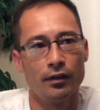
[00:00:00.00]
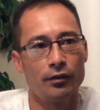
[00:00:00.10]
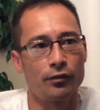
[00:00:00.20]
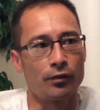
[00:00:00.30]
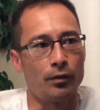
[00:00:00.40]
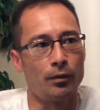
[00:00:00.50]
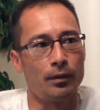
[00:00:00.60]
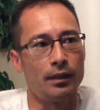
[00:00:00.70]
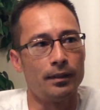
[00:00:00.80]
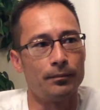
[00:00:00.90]

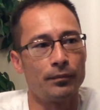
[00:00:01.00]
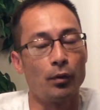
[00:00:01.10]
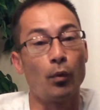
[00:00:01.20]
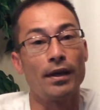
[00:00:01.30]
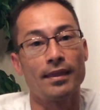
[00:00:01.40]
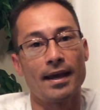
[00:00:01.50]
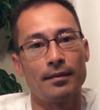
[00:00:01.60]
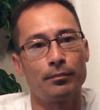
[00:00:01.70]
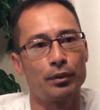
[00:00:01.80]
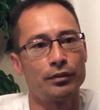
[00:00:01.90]
So the way
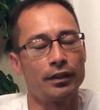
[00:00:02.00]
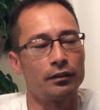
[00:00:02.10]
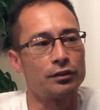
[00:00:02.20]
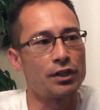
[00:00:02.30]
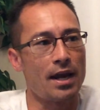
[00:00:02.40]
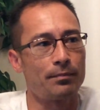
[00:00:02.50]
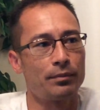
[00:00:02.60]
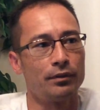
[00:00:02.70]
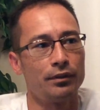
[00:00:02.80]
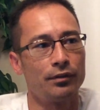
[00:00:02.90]
that particular
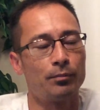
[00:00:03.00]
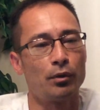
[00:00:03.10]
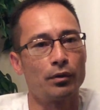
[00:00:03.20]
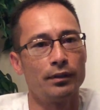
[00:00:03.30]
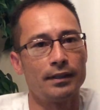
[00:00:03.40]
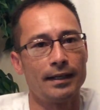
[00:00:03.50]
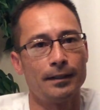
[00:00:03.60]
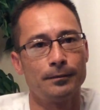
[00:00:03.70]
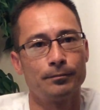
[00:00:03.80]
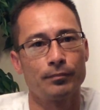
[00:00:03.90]
chapter is broken
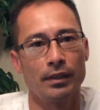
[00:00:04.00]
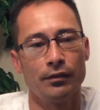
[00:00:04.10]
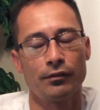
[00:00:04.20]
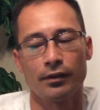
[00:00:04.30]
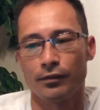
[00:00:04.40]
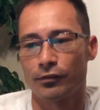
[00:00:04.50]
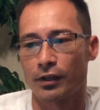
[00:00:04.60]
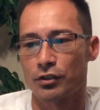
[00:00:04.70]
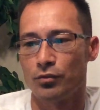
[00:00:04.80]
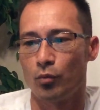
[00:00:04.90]
down is
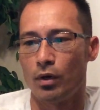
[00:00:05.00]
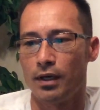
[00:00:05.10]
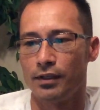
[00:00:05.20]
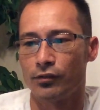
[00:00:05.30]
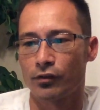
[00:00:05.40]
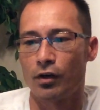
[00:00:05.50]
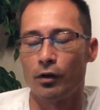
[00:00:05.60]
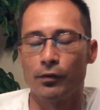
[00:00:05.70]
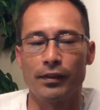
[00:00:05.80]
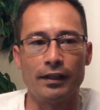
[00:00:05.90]
Section 1 is
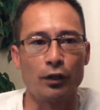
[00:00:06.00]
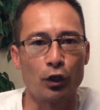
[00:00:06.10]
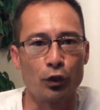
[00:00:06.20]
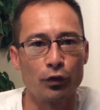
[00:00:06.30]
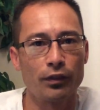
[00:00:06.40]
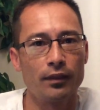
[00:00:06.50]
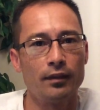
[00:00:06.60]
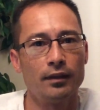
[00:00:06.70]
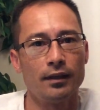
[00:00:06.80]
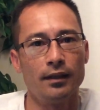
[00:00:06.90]
called the Earth
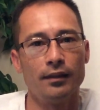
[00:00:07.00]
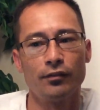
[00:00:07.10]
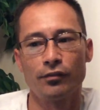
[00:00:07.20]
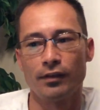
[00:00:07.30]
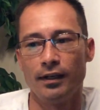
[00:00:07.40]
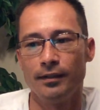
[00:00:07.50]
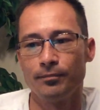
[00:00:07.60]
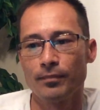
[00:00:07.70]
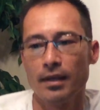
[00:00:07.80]
and the Sun.